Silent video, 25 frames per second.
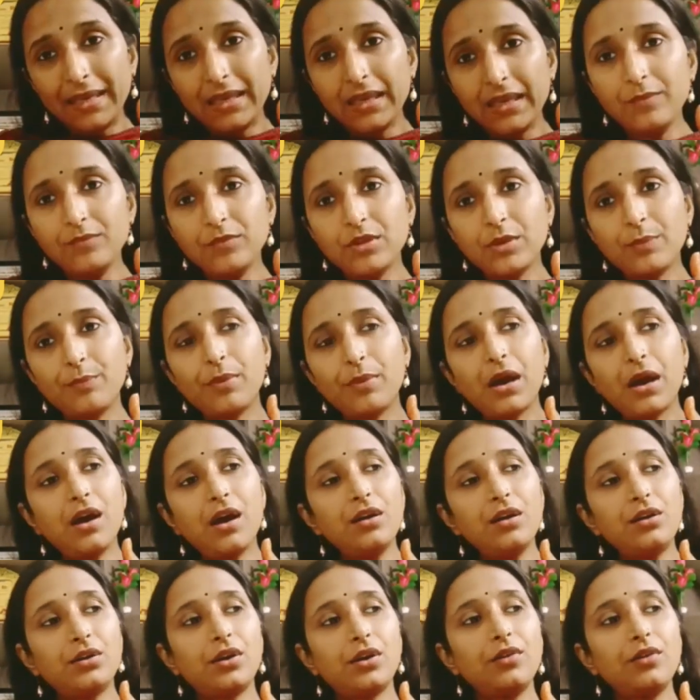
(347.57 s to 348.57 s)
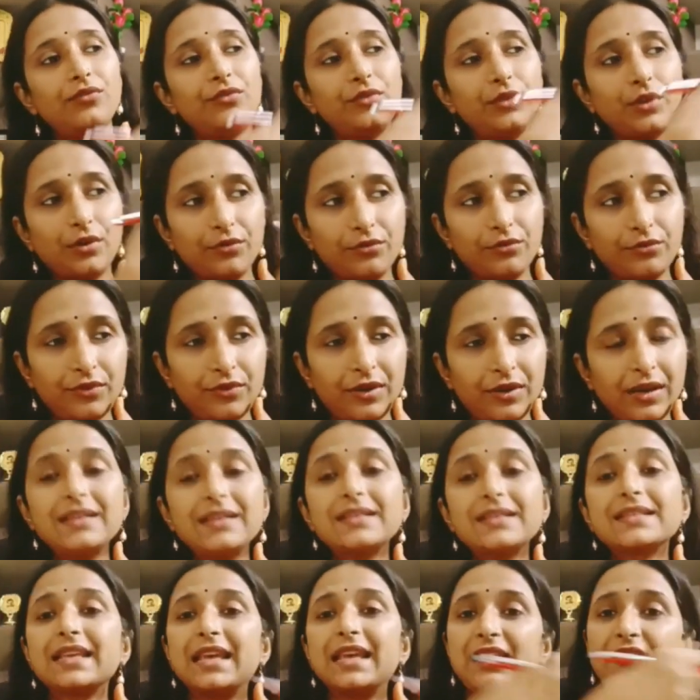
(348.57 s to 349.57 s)
the part of your friends
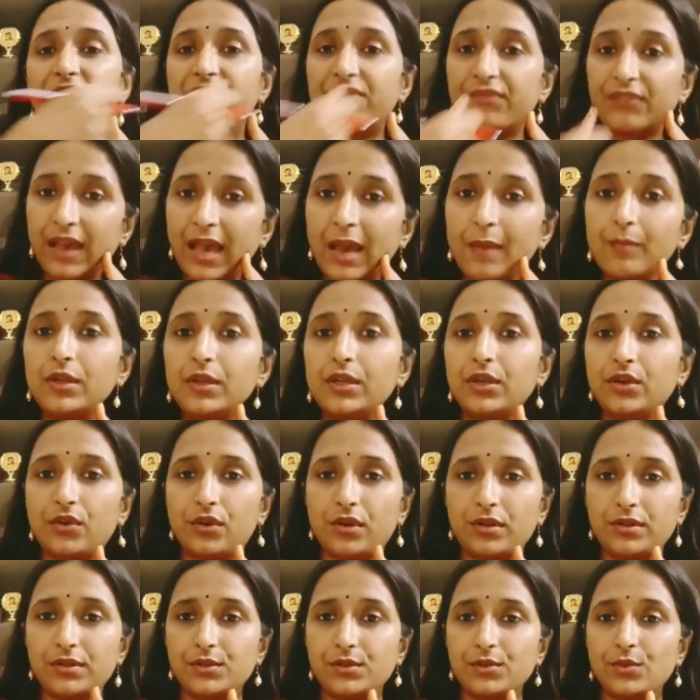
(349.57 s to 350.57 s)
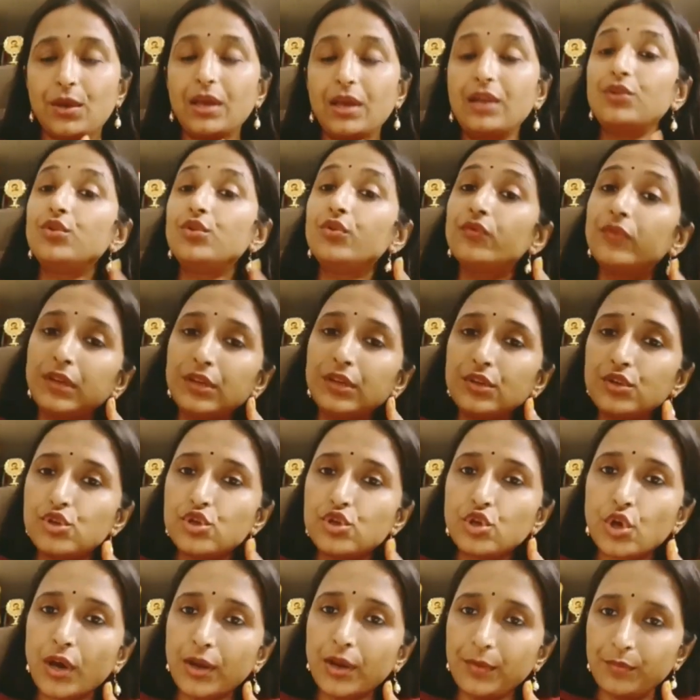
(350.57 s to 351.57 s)
and family also, and you will
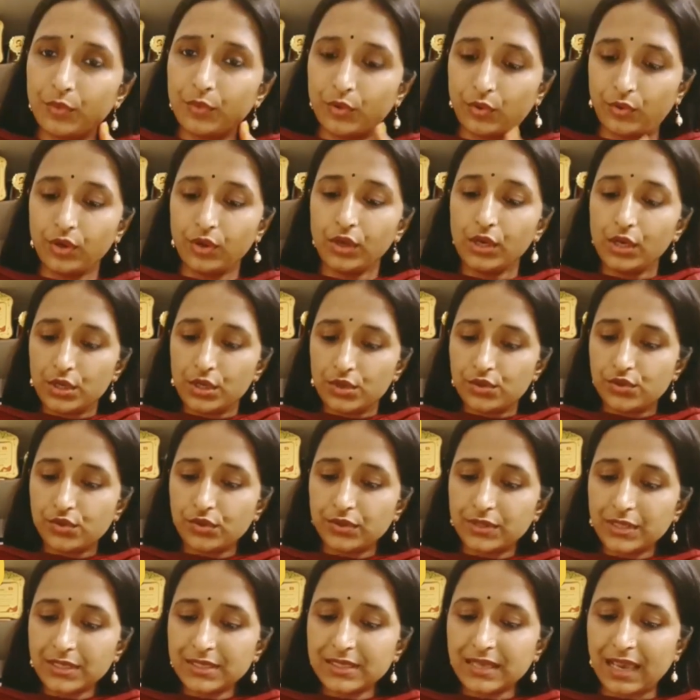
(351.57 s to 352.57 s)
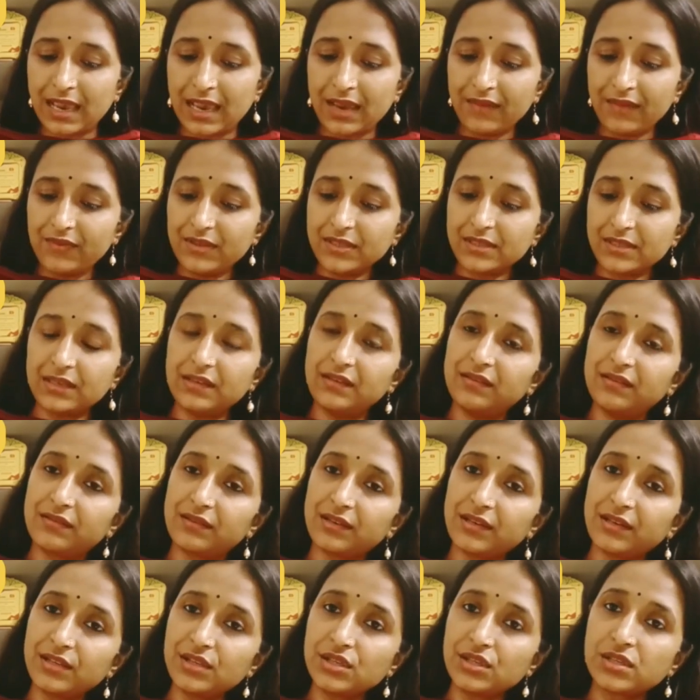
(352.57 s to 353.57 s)
enjoy more. So just have this
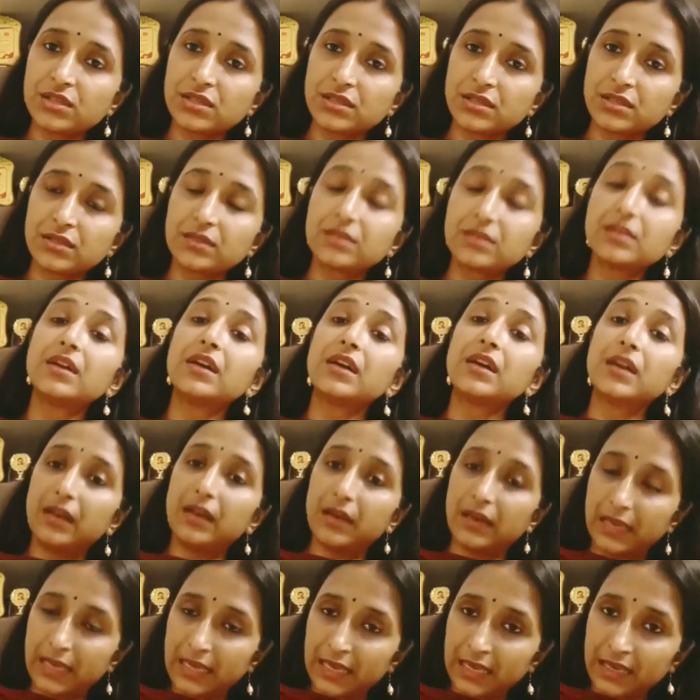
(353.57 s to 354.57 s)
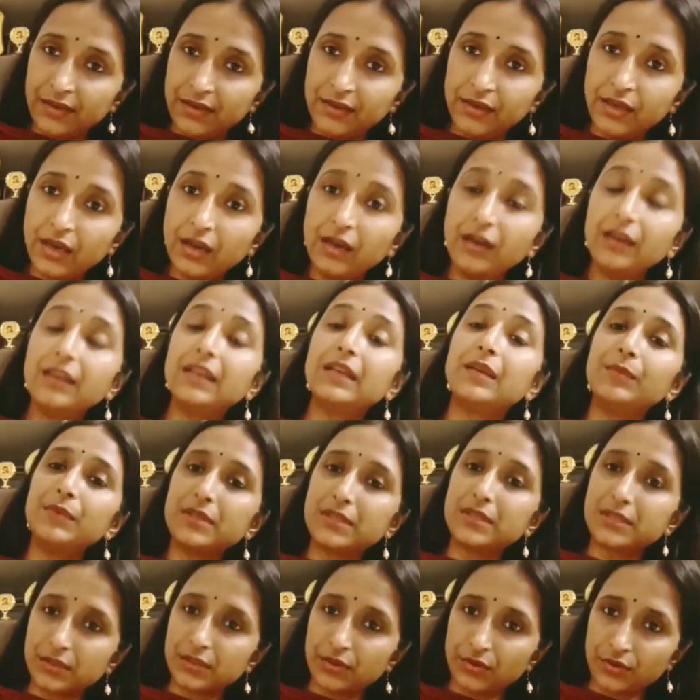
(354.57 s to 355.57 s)
interest area, it
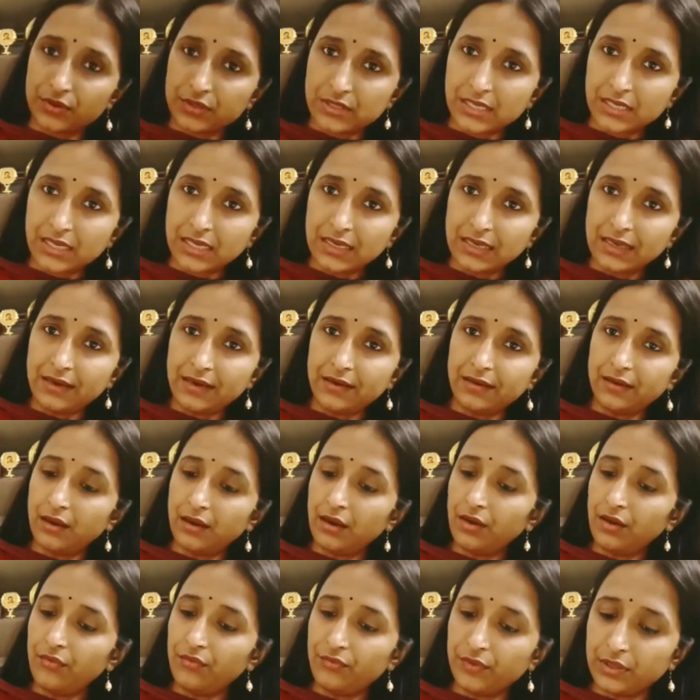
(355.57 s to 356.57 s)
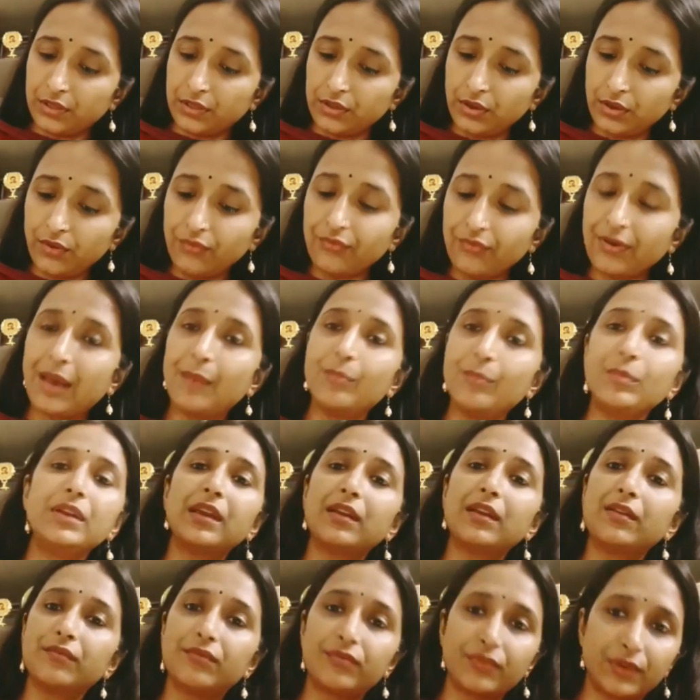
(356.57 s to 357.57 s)
means your skill area, with your family
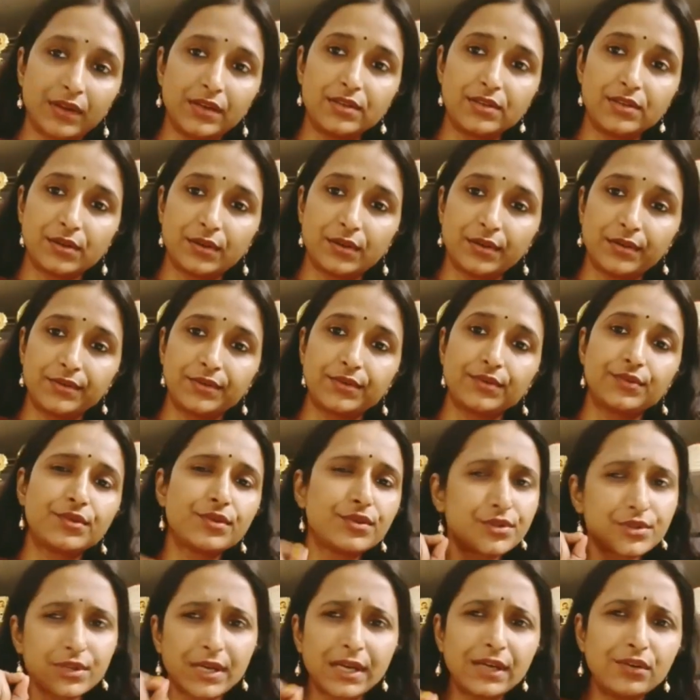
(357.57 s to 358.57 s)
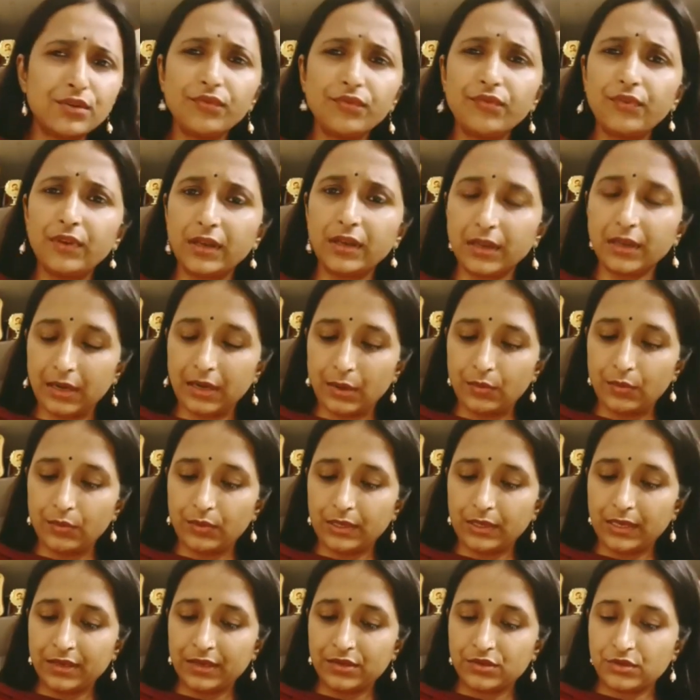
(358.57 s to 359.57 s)
and friends also. So try to figure out
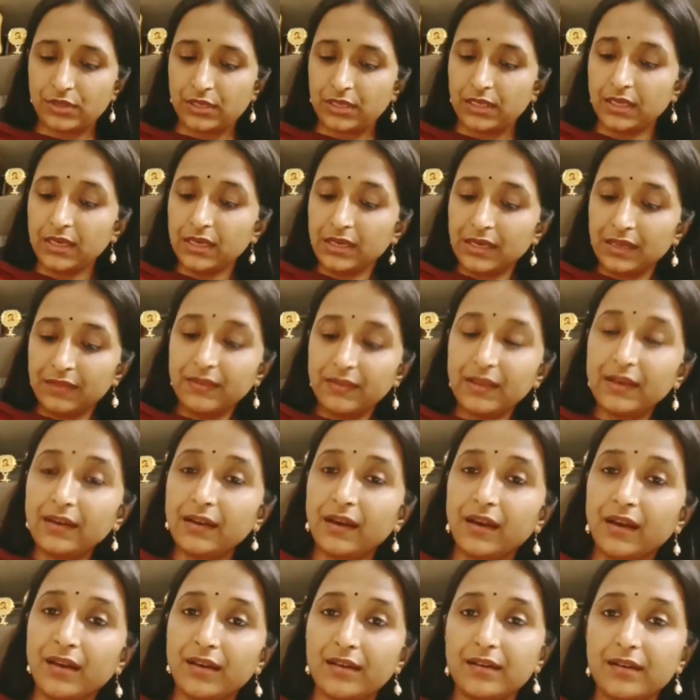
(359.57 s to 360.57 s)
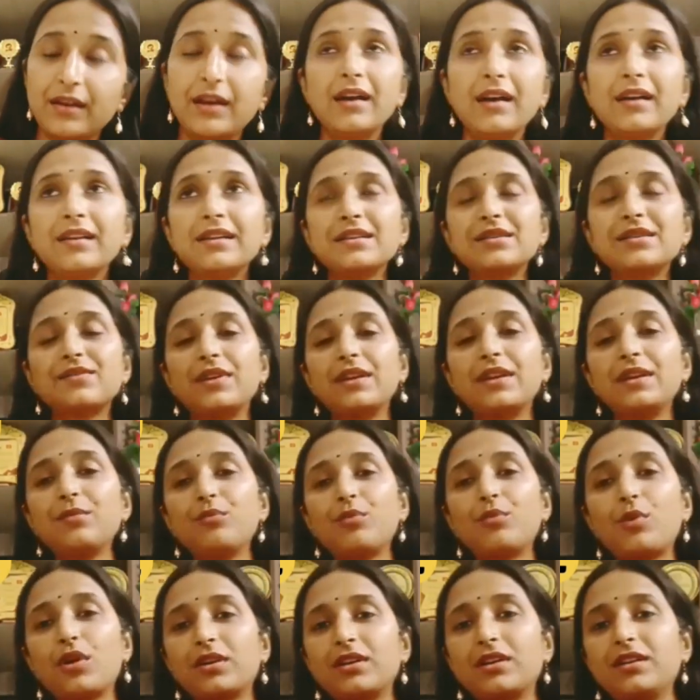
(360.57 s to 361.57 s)
actually. Then R is very
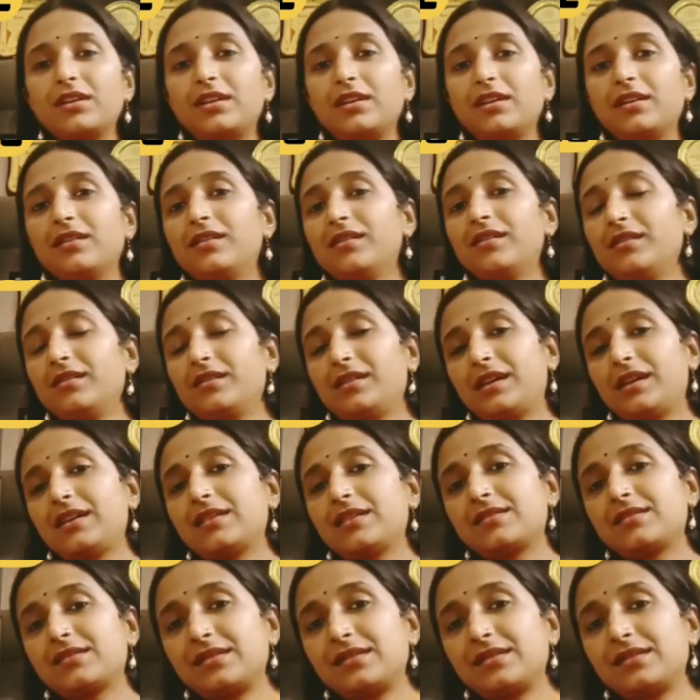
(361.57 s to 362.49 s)
important here. As